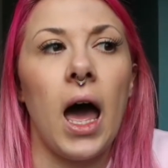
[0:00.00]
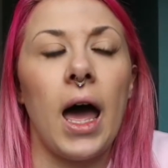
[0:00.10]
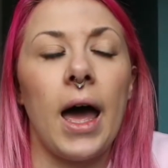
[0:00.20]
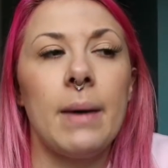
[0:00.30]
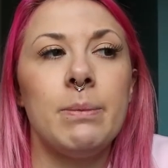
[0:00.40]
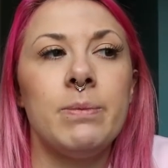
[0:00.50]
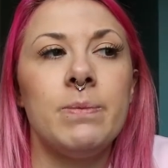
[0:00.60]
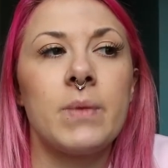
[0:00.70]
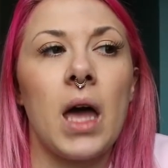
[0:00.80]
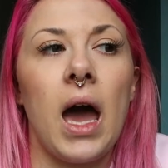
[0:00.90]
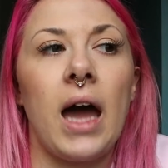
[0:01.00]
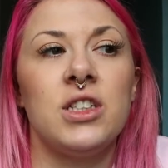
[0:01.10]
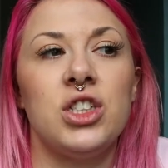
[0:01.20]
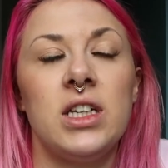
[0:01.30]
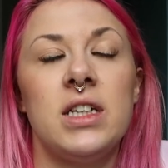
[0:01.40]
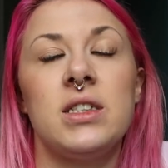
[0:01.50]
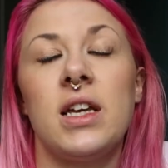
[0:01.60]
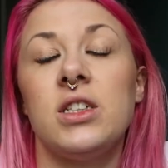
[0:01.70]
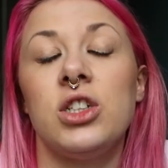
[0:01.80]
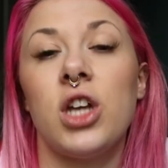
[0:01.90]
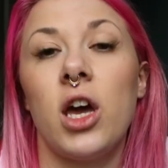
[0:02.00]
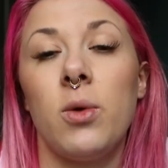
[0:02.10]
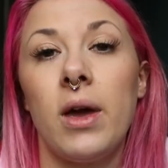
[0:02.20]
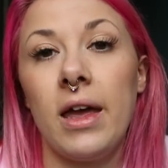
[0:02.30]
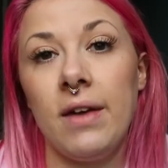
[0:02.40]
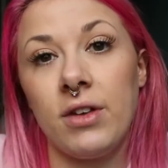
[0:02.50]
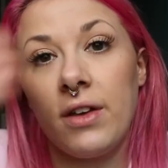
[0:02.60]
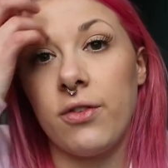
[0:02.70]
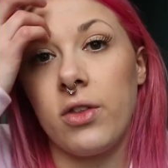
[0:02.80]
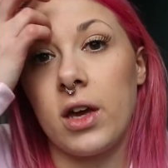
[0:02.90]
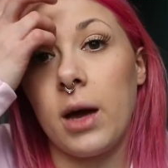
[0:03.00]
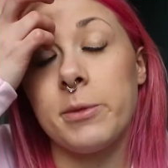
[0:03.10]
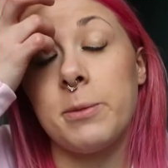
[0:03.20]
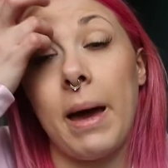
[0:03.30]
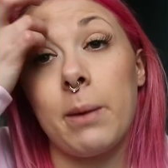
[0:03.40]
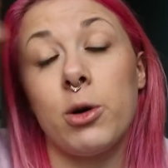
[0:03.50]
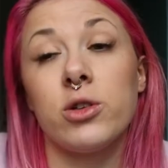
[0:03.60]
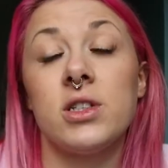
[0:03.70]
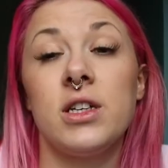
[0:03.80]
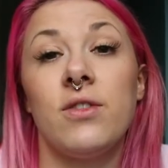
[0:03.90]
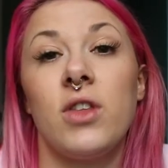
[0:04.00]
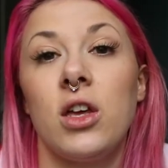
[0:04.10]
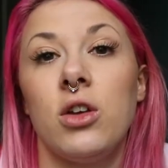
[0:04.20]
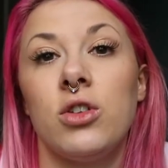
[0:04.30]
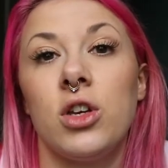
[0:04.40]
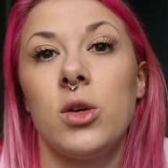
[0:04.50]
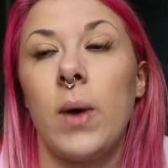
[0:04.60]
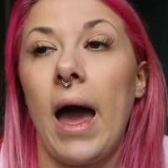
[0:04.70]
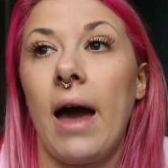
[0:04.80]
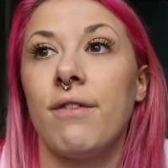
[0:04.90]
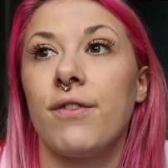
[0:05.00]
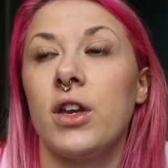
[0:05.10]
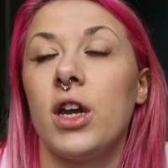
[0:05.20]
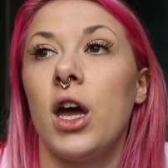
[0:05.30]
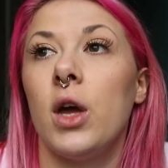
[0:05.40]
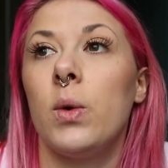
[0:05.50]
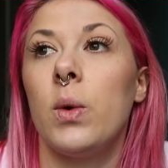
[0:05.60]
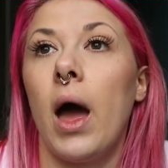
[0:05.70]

Um, and she said you know even if it comes back positive that you do have you know